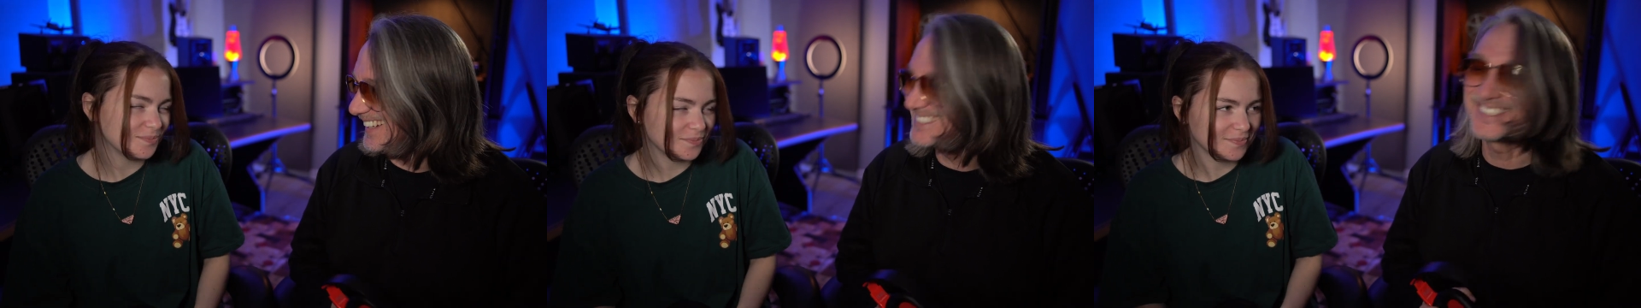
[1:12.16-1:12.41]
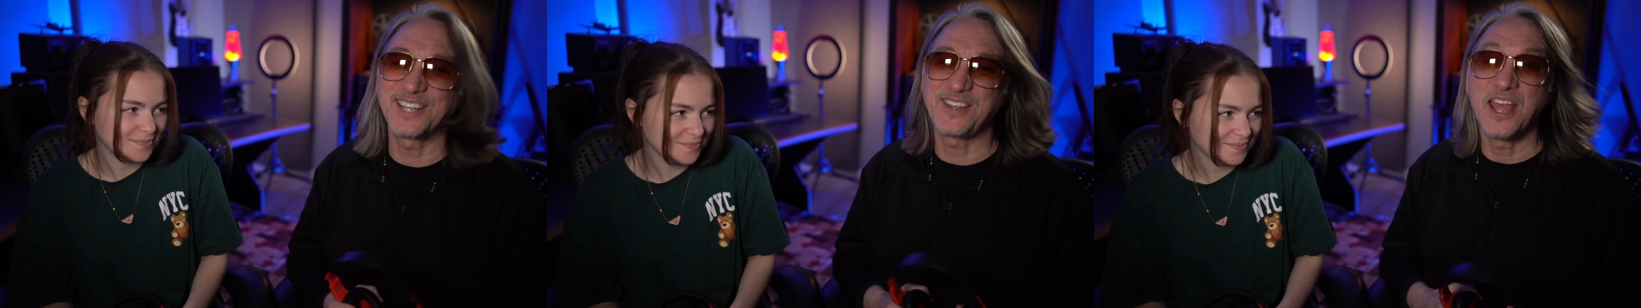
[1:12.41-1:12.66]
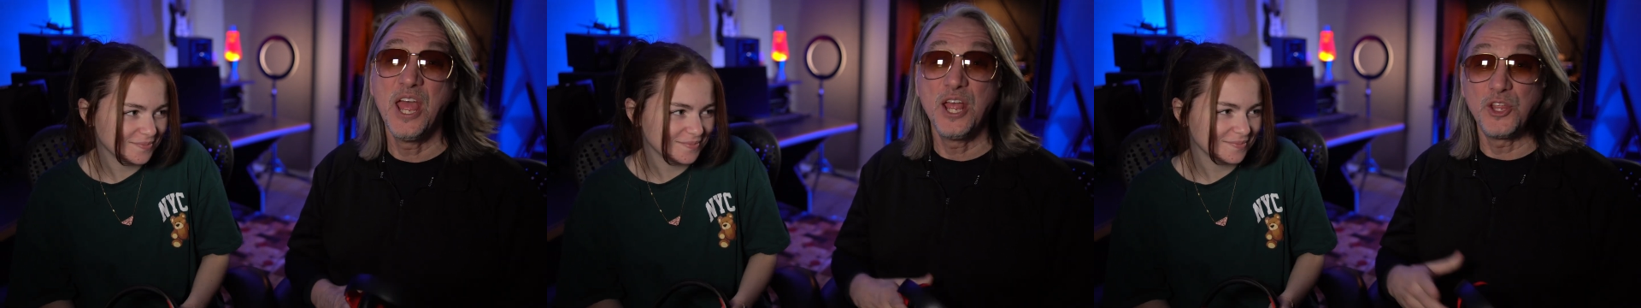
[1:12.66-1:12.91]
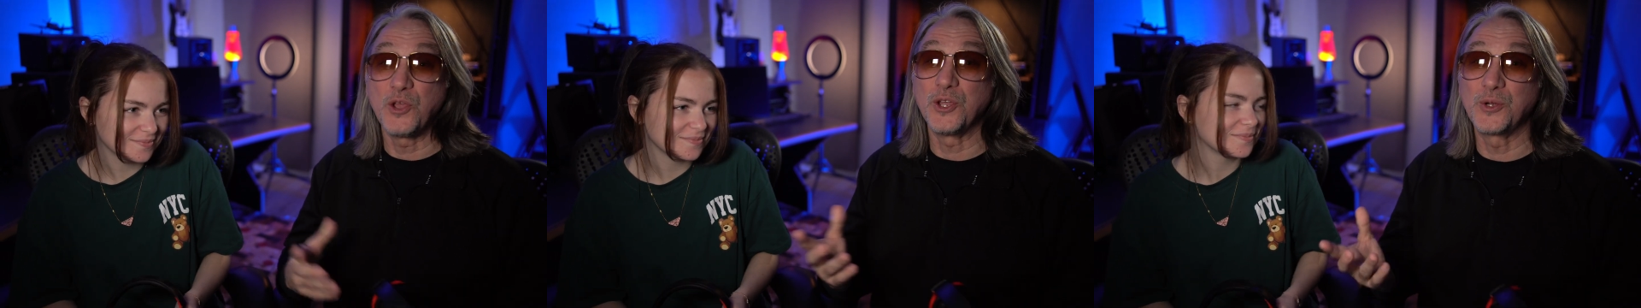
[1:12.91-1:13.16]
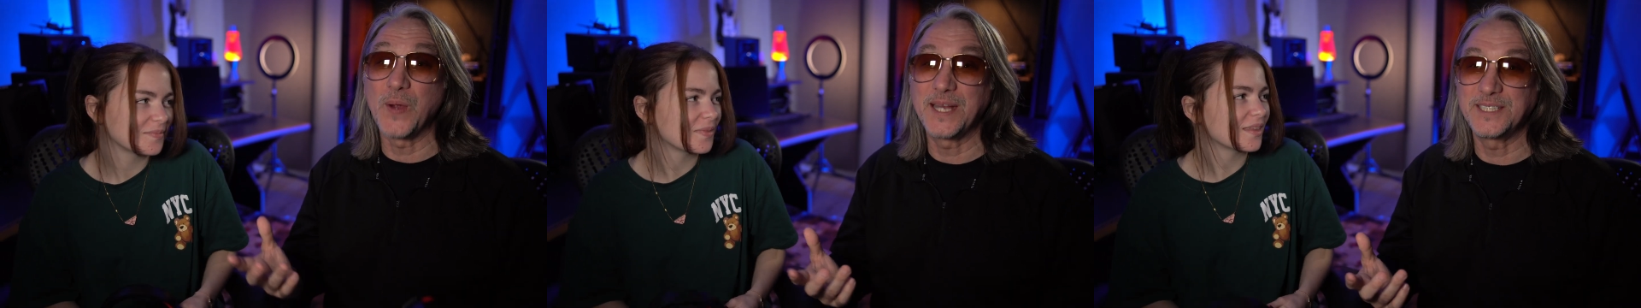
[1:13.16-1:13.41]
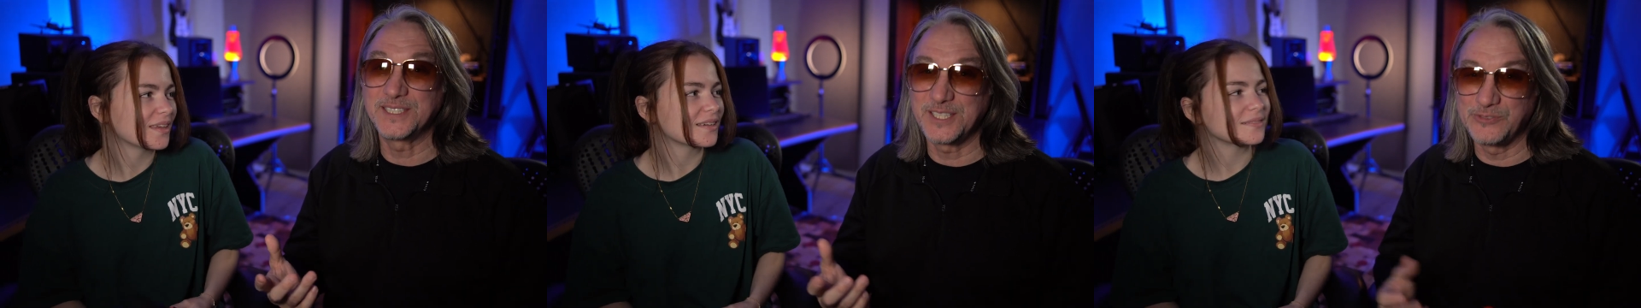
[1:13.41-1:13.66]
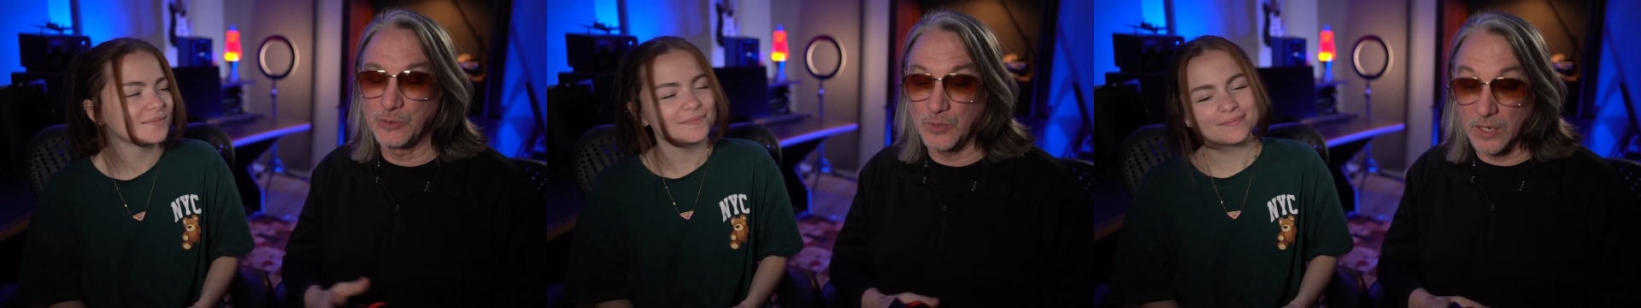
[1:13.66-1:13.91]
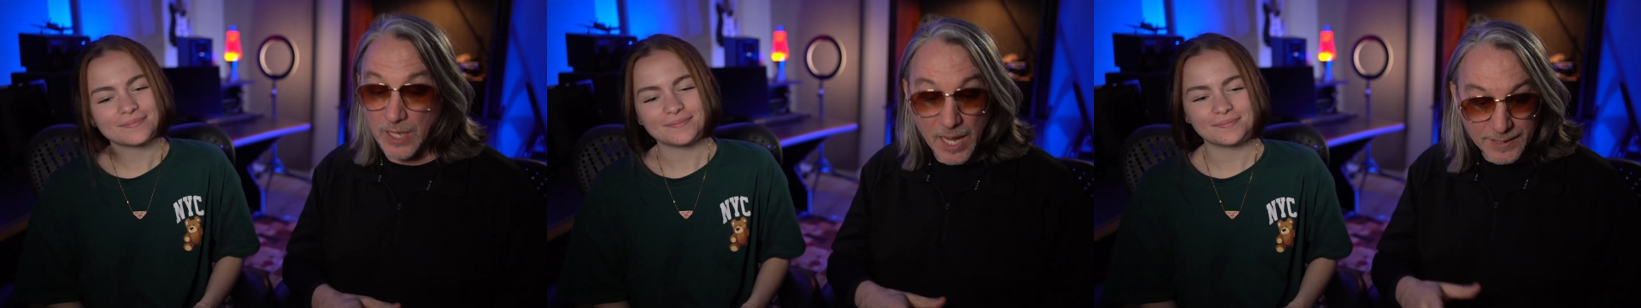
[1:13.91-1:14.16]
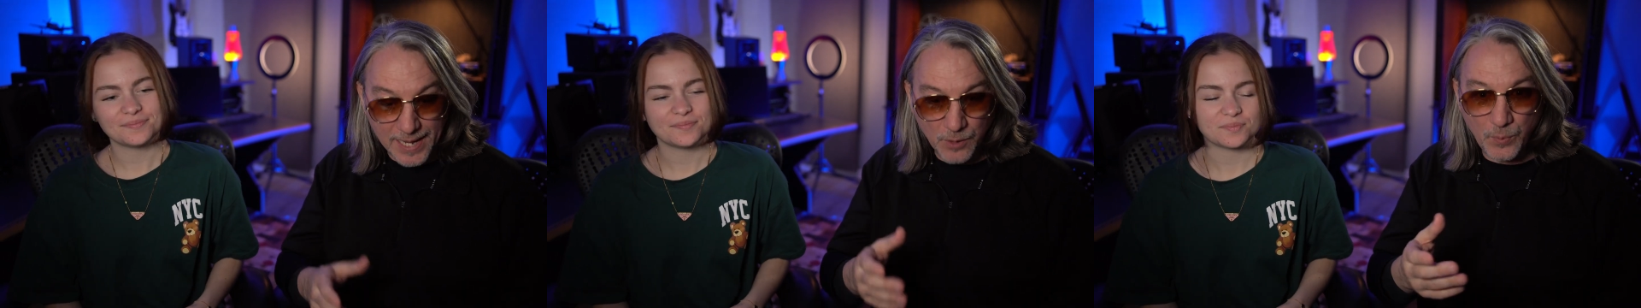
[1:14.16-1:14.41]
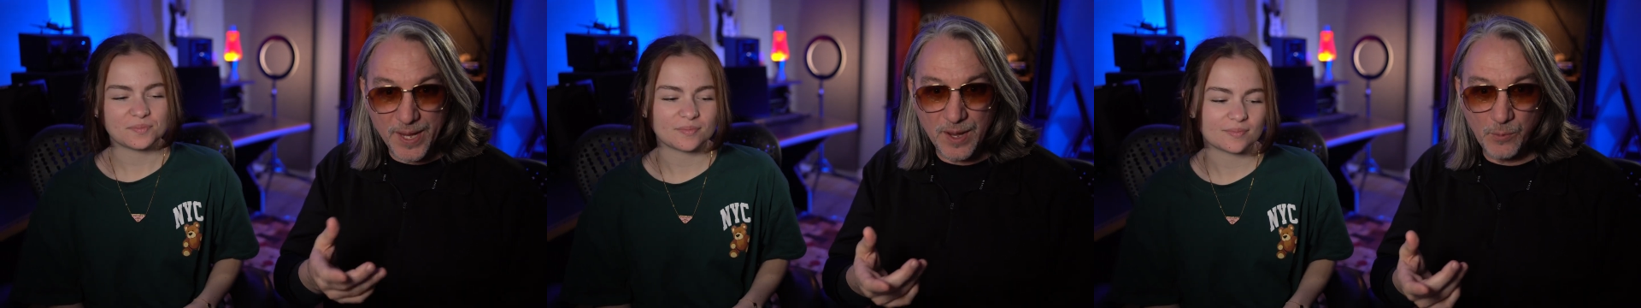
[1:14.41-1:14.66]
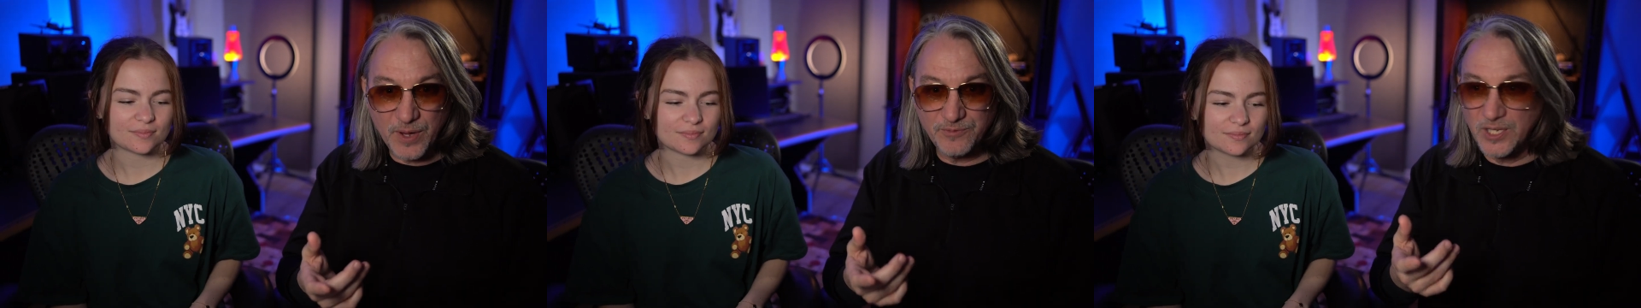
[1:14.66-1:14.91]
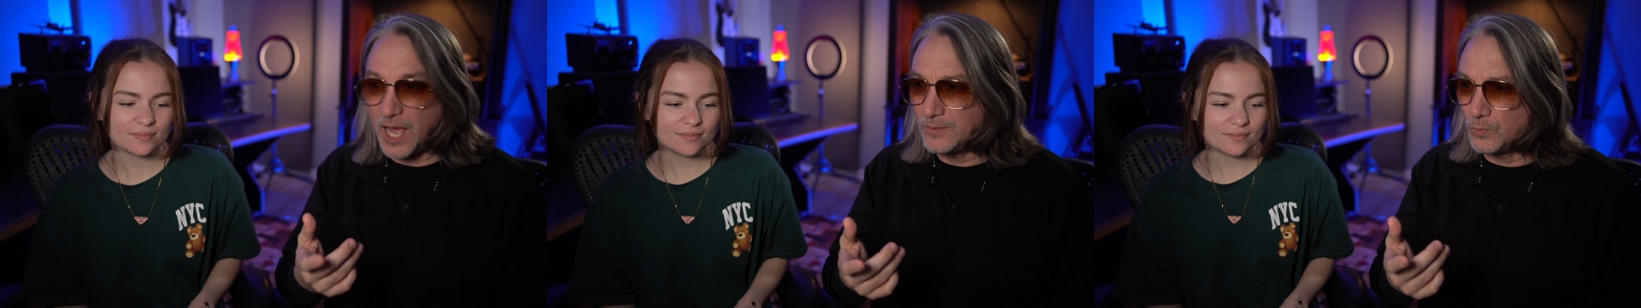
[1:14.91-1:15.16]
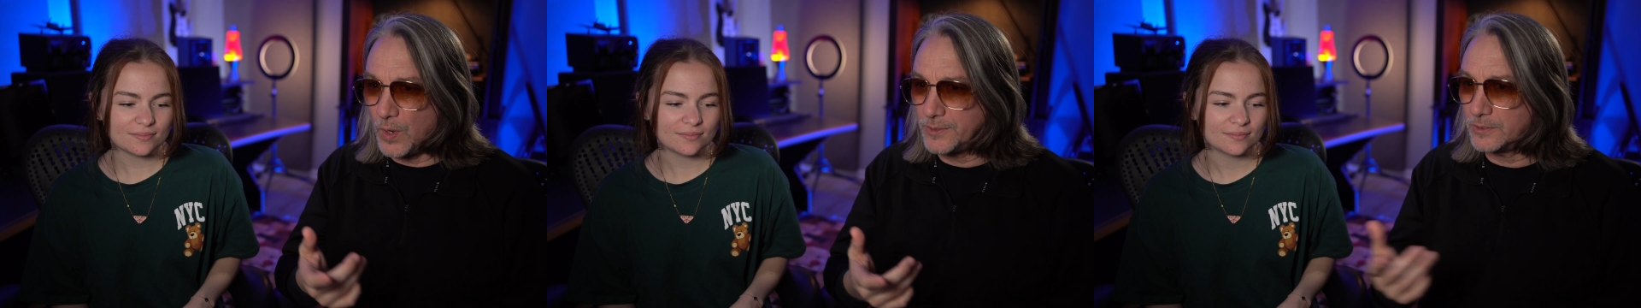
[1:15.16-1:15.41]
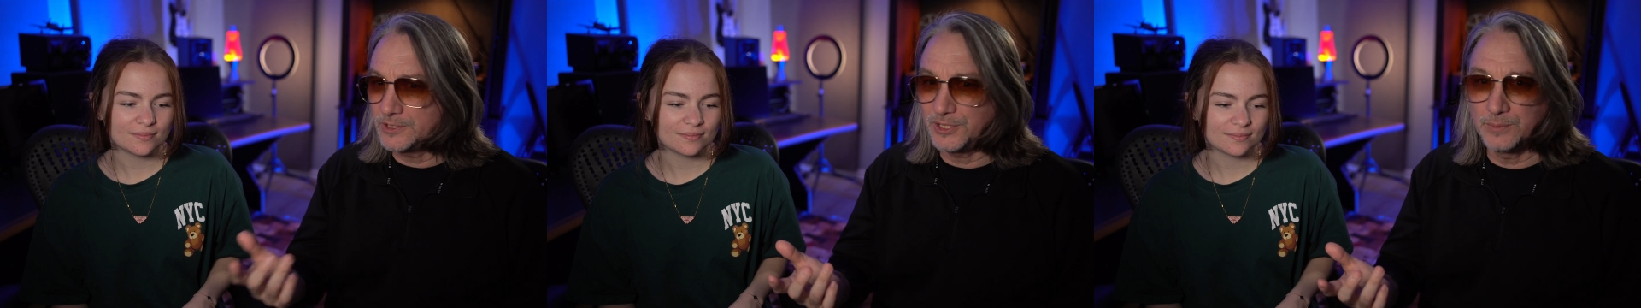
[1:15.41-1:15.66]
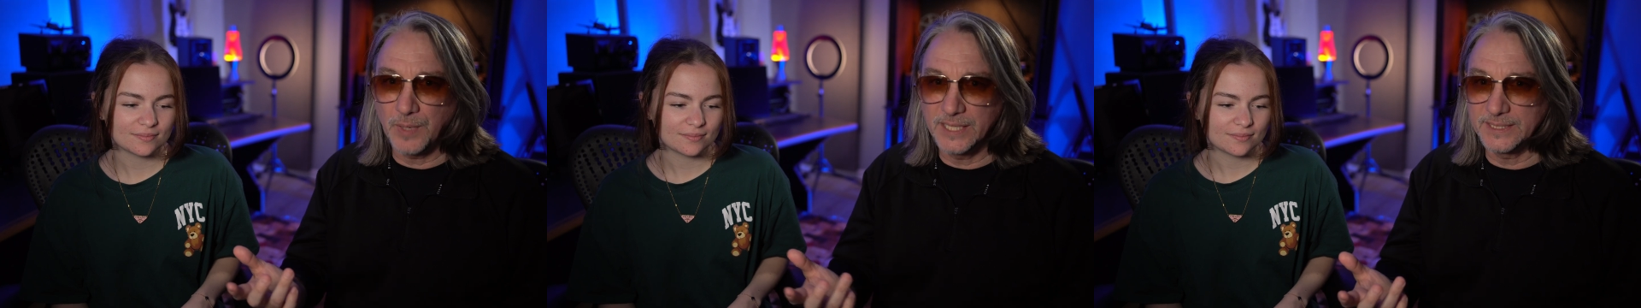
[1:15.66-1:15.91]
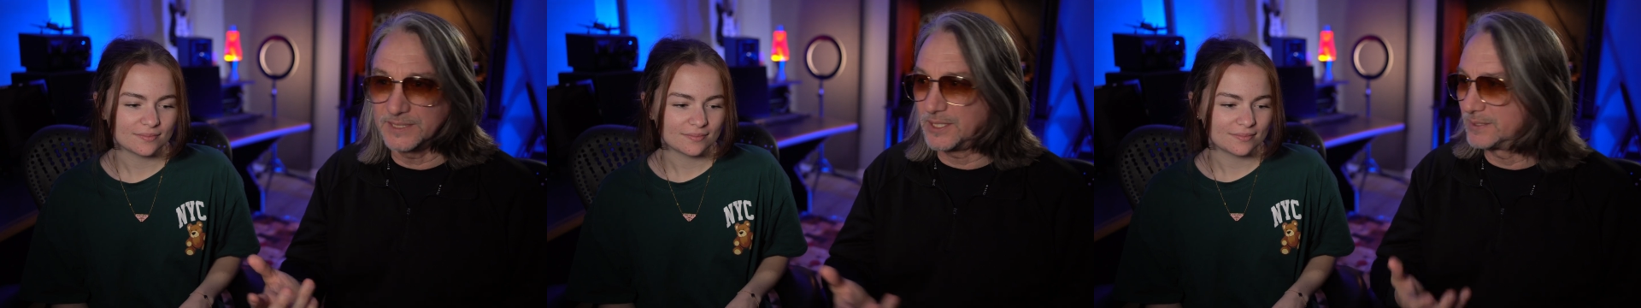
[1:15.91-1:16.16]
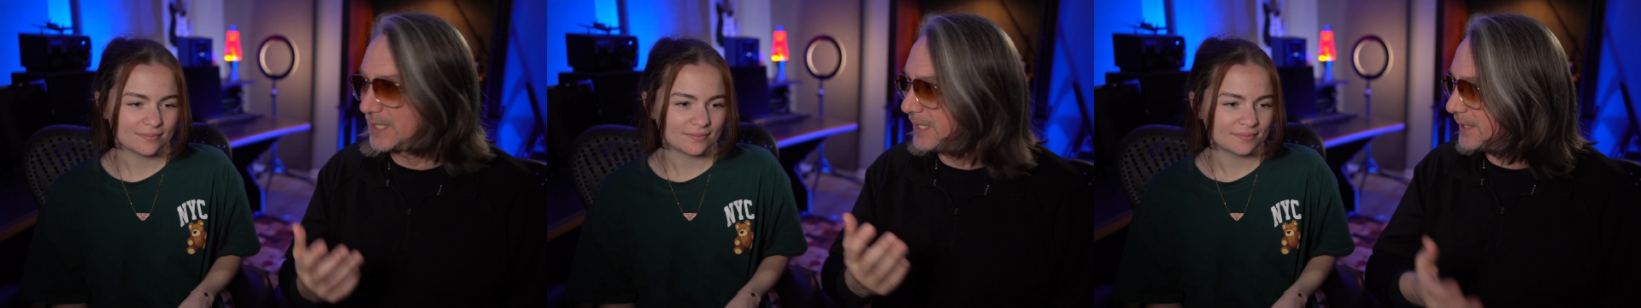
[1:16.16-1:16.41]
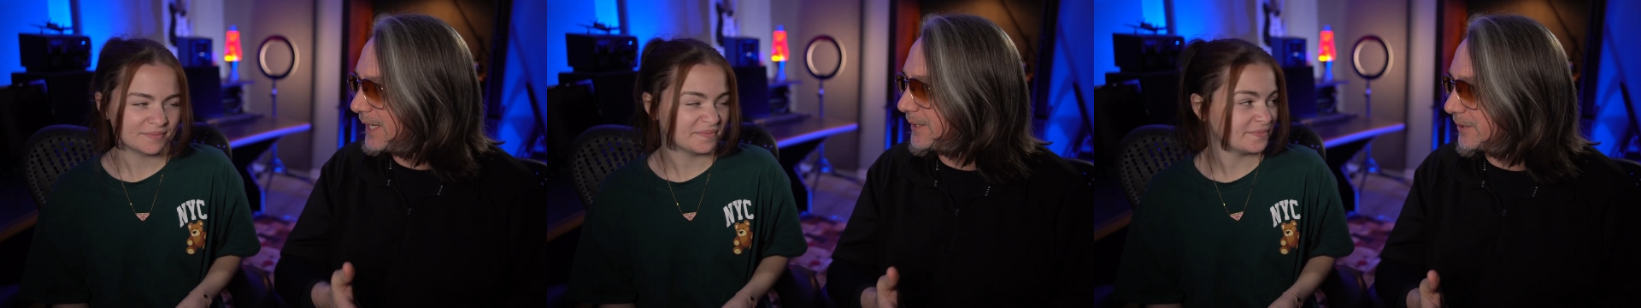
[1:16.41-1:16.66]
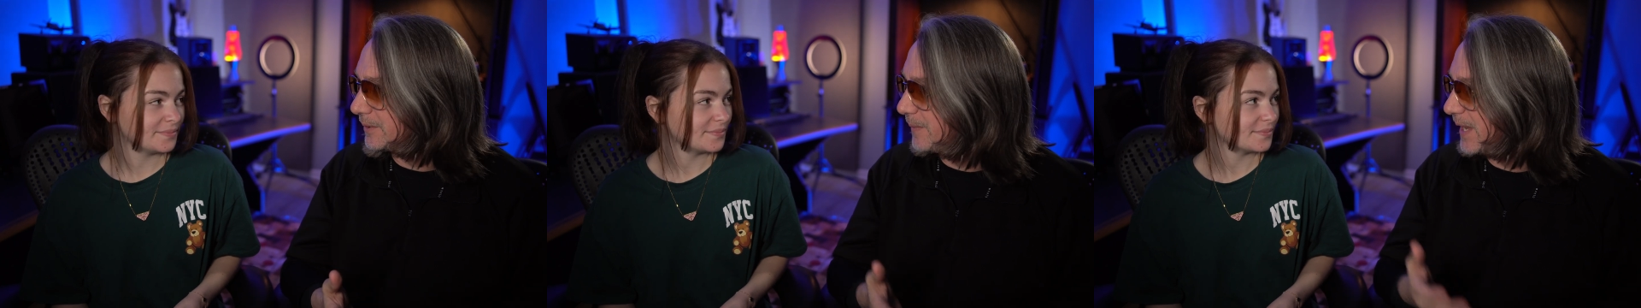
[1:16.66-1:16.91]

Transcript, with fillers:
Speaker 1: That's okay. You can correct us if we're wrong. Now we we've done one or two Miley songs. I like her,